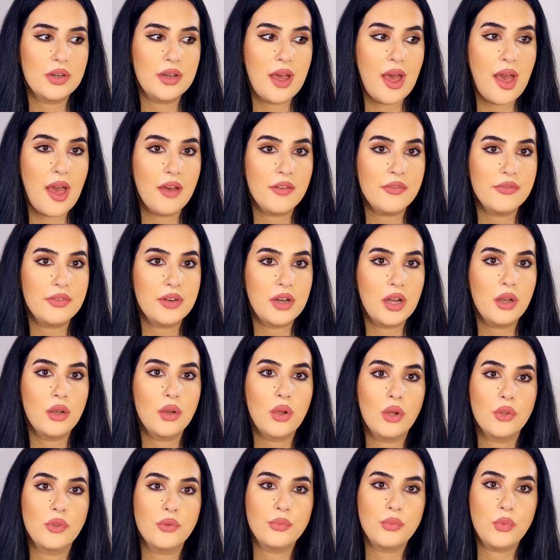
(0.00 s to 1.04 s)
have a
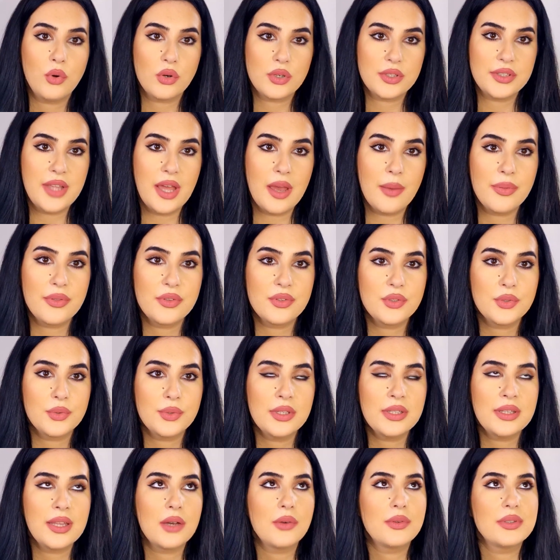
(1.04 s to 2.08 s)
lot more depth to
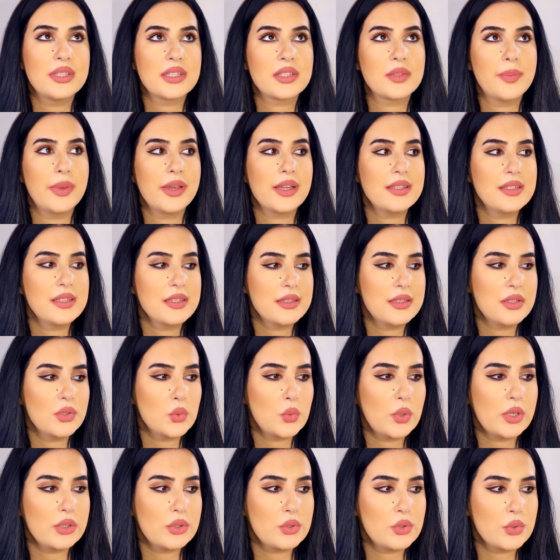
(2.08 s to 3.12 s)
it. I was expecting
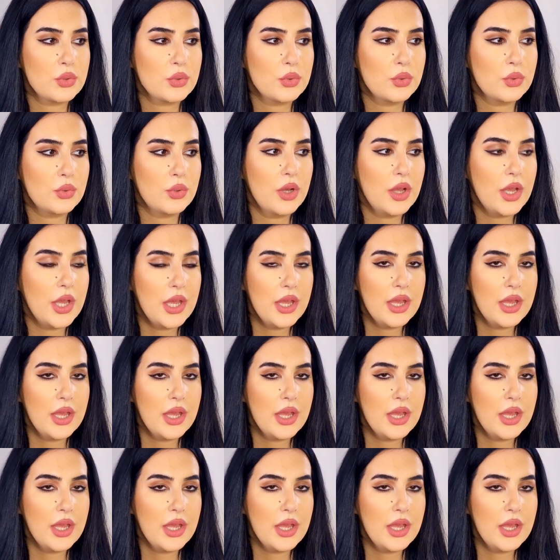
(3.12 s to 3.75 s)
this one to